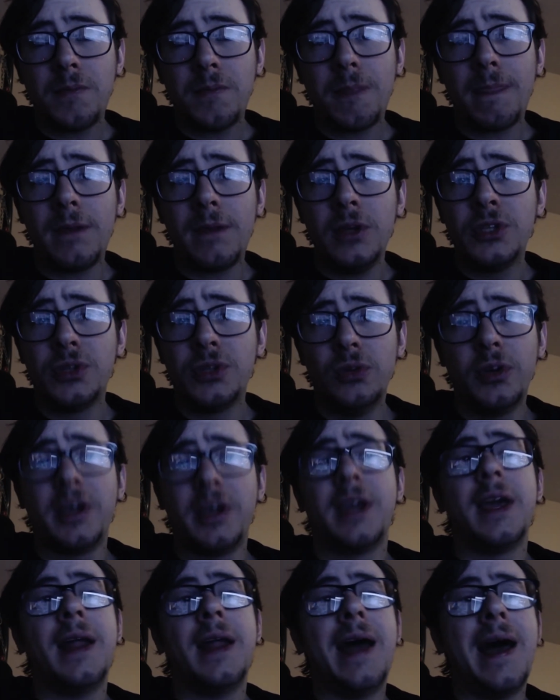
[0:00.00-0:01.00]
So
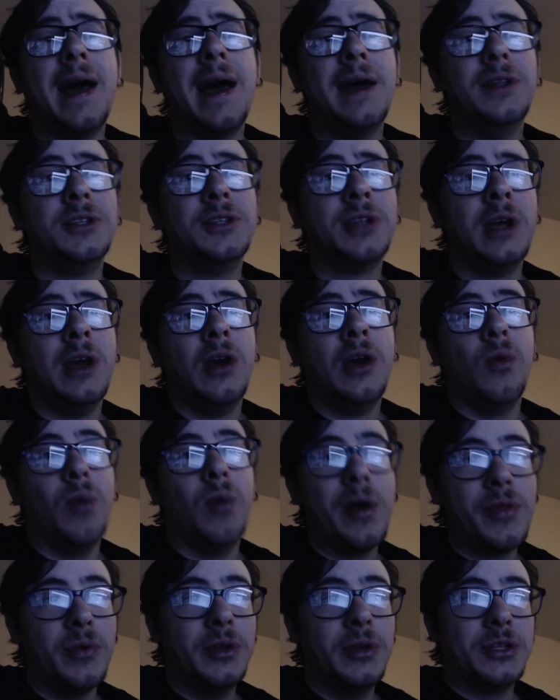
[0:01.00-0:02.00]
looking at ads,
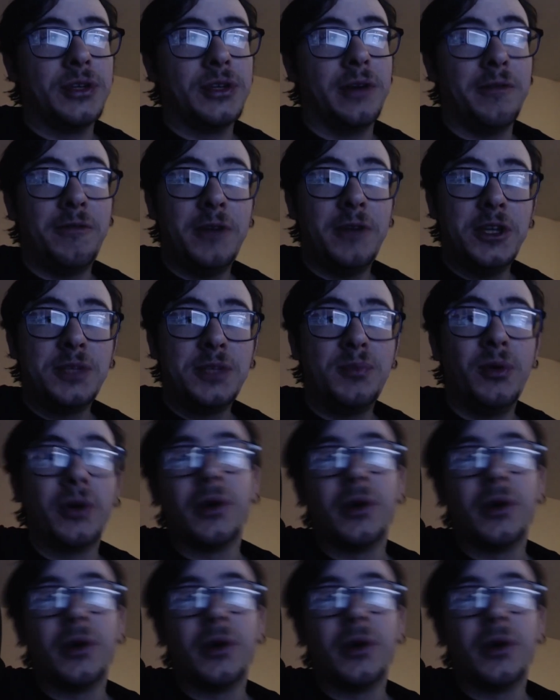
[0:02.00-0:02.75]
whether it's on Facebook